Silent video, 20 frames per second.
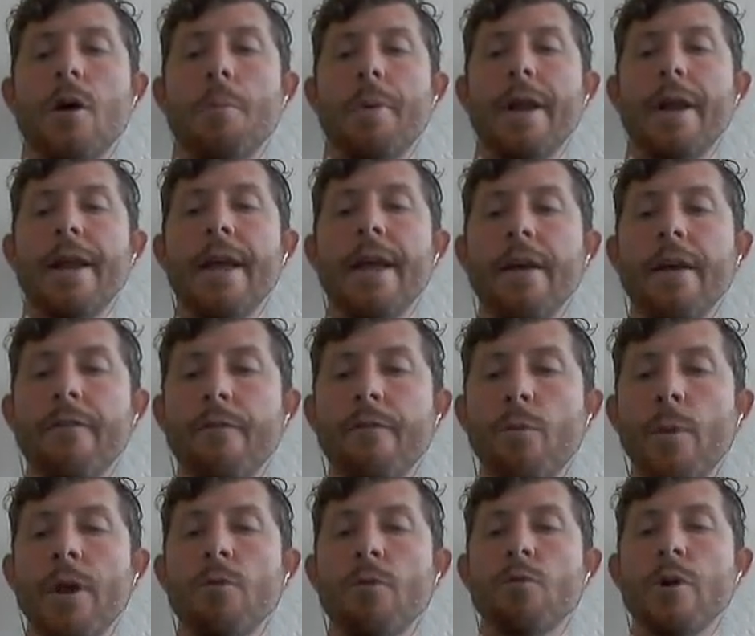But if
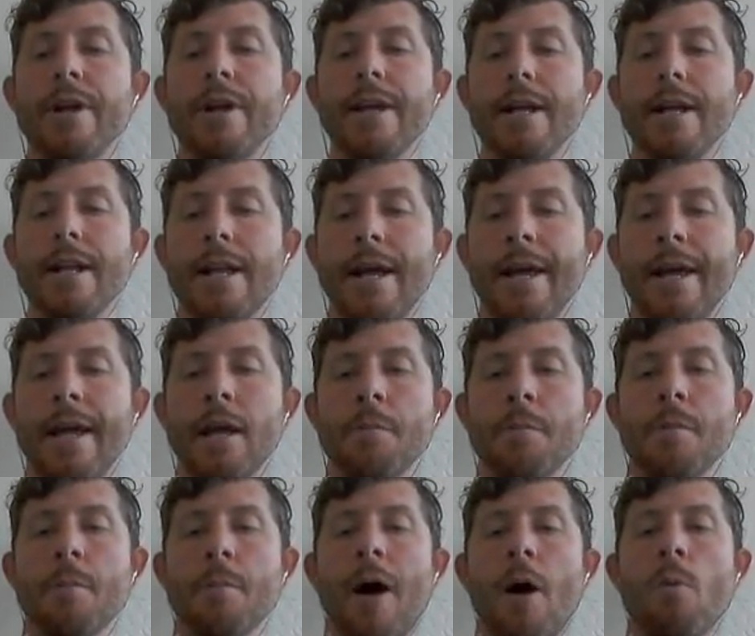we
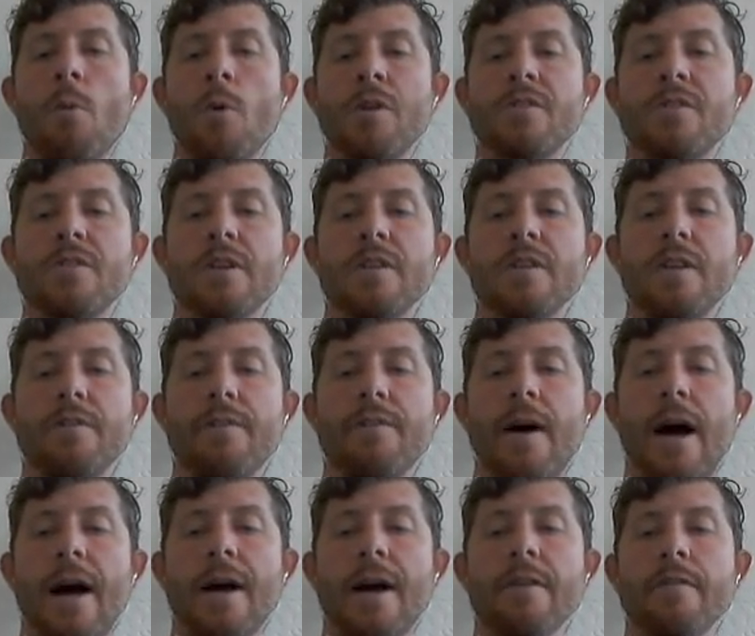reclaim about
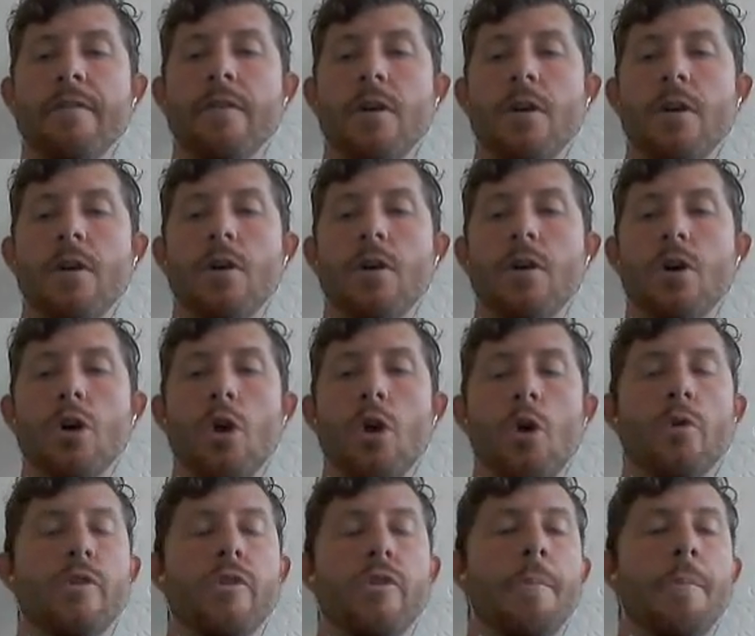165,
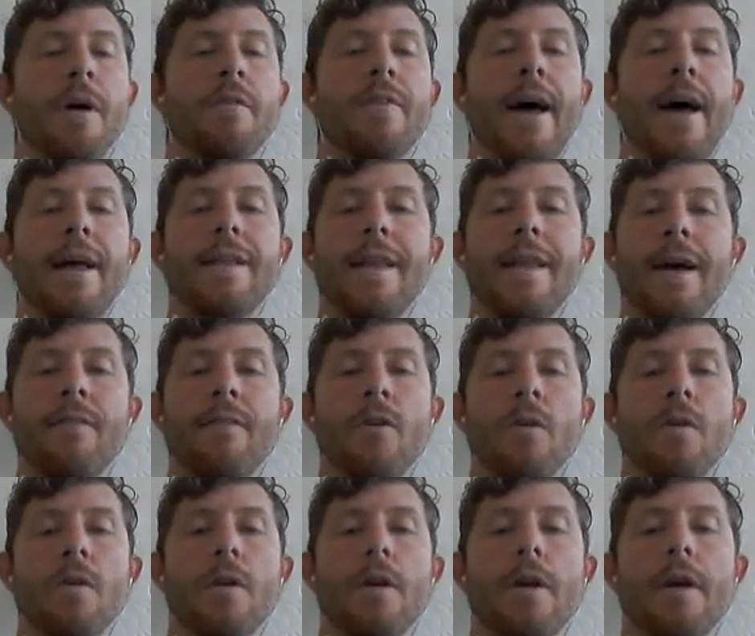close above that
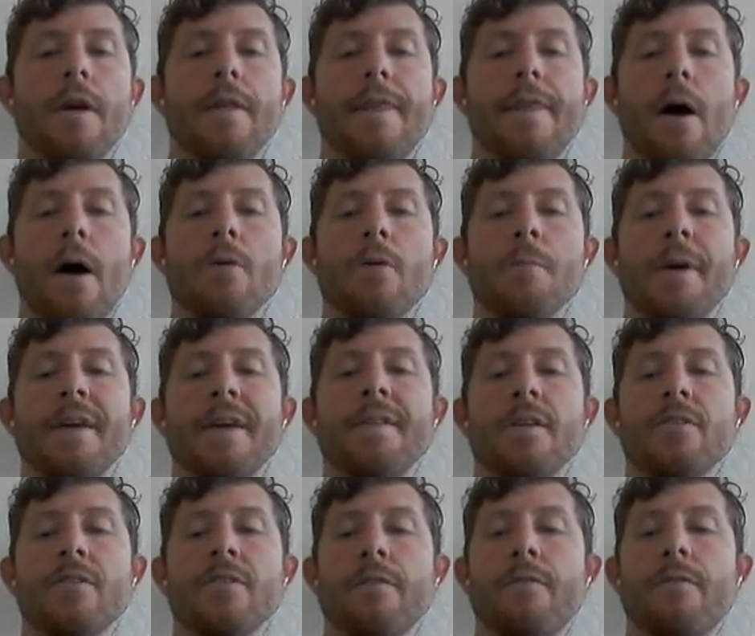level, that would make
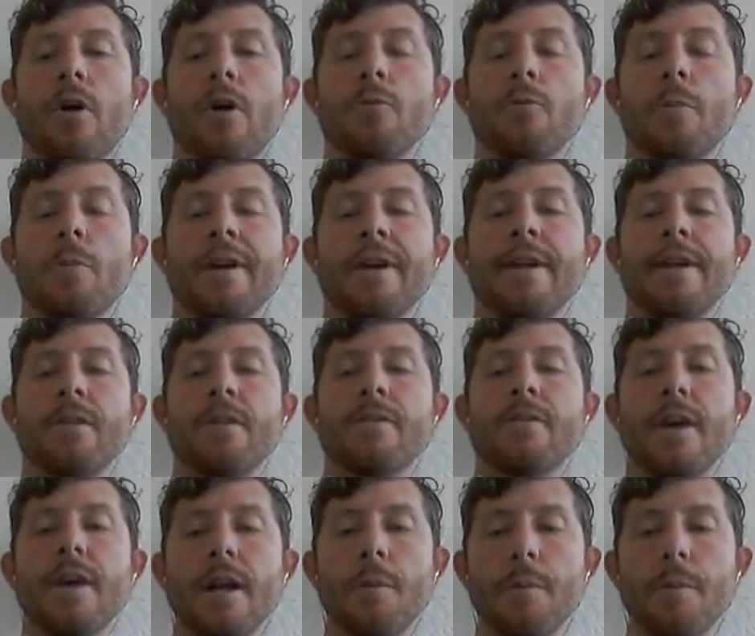this a false breakdown
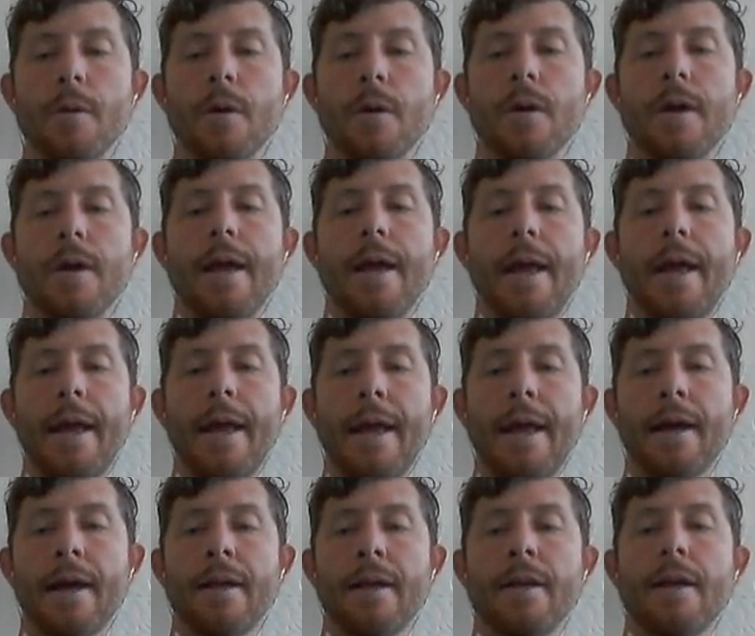setup
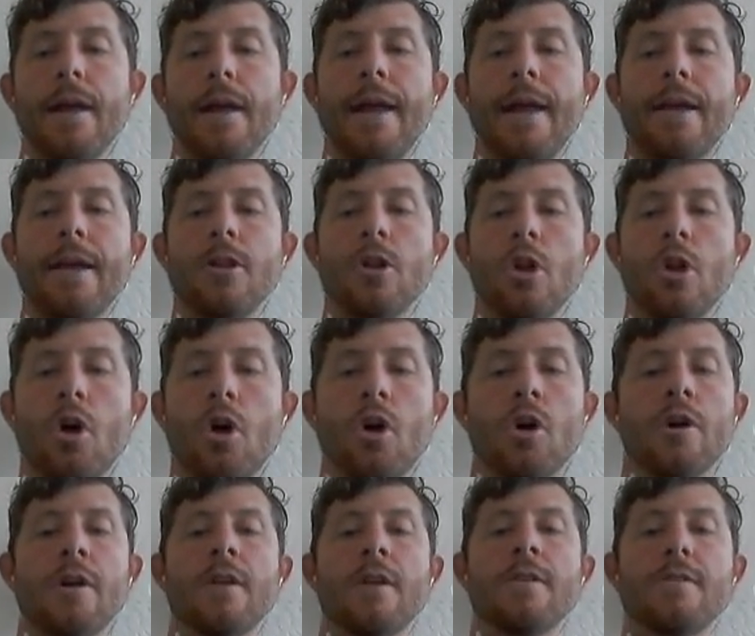and a
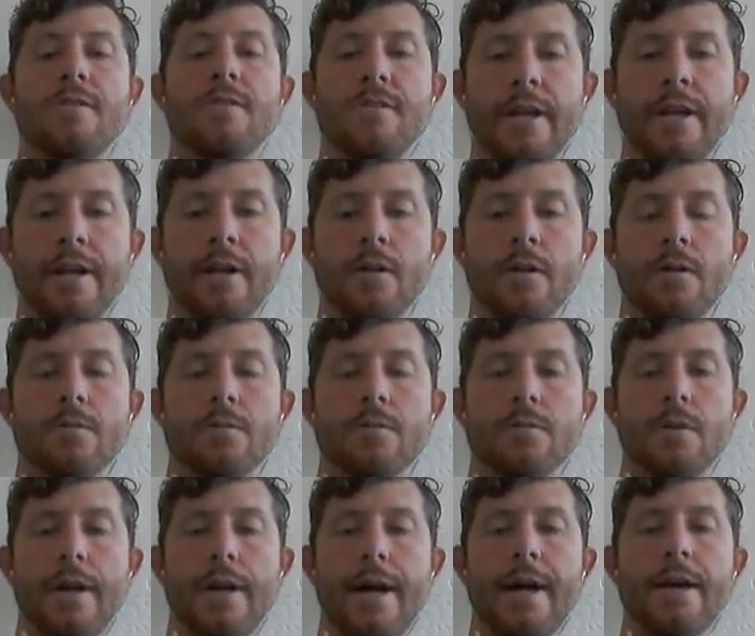long signal.
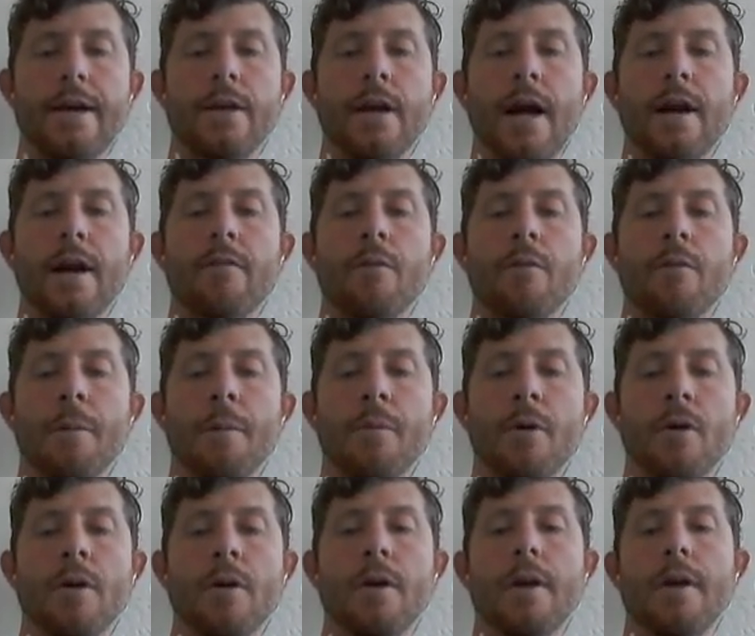Okay? You got to
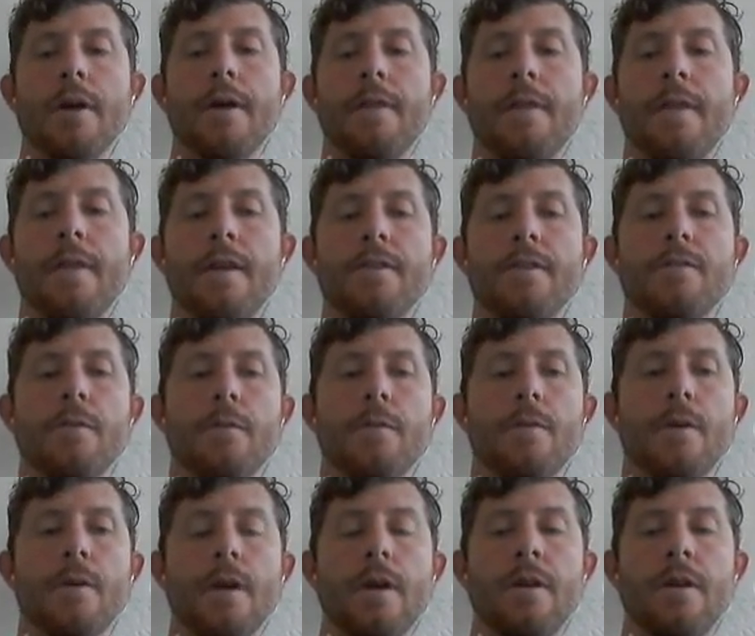remember, this
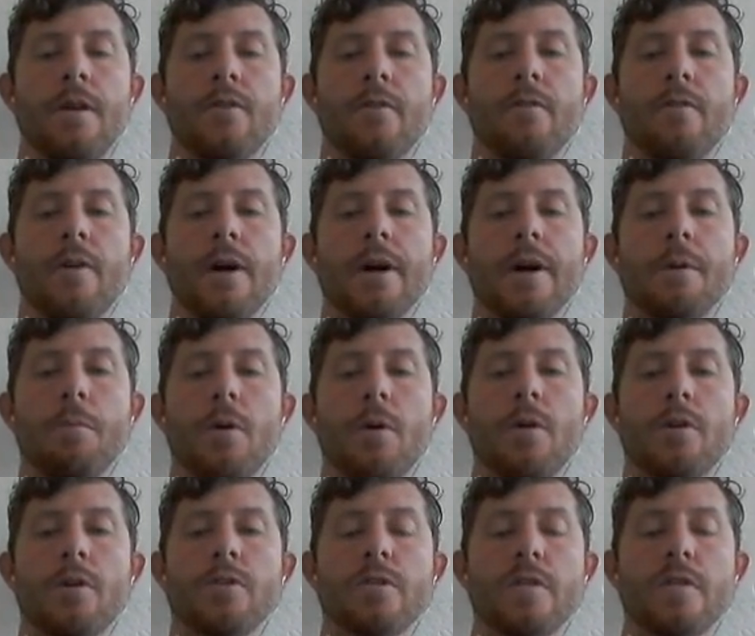is a very
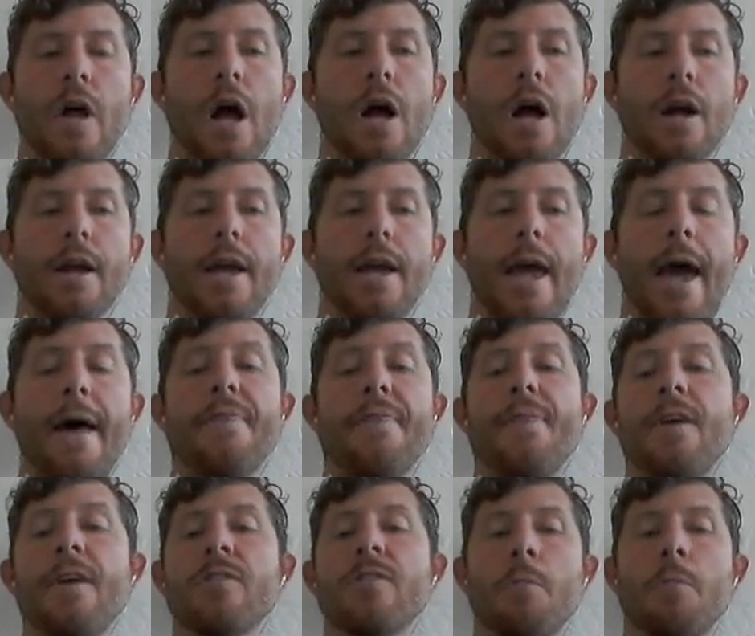bullish stock
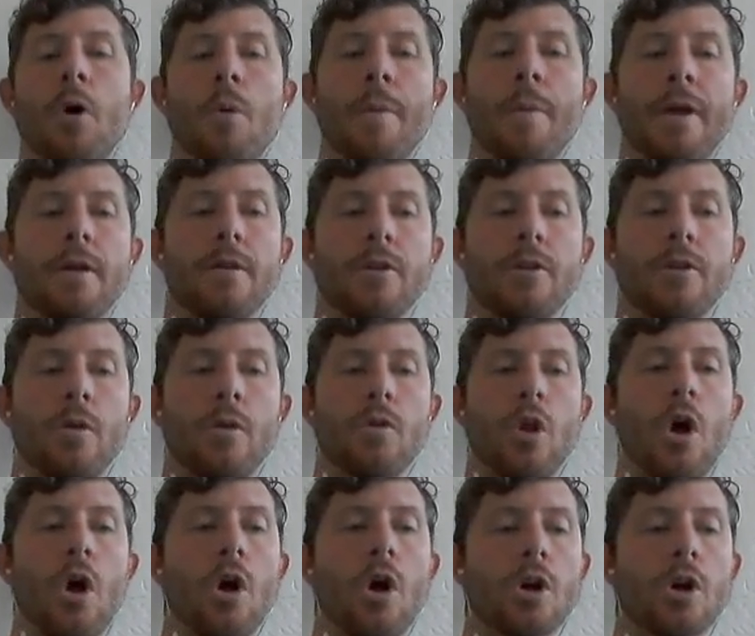at this moment.
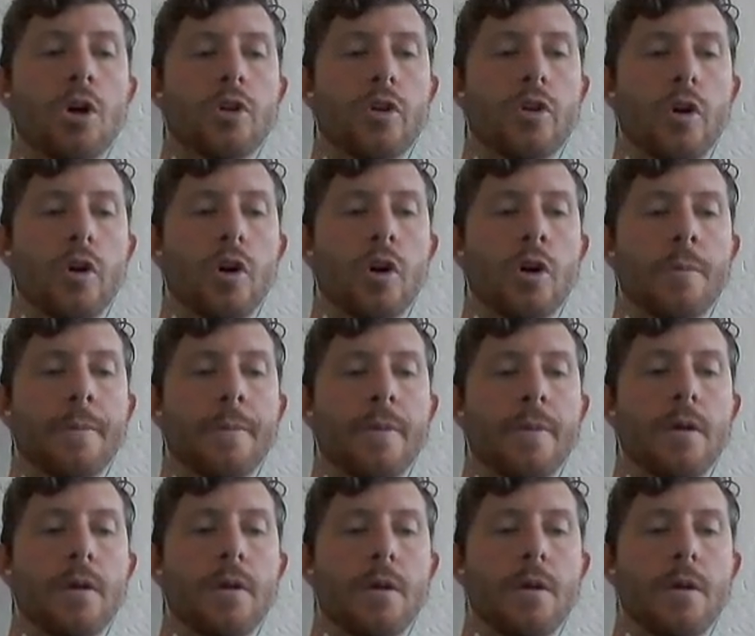Longer term,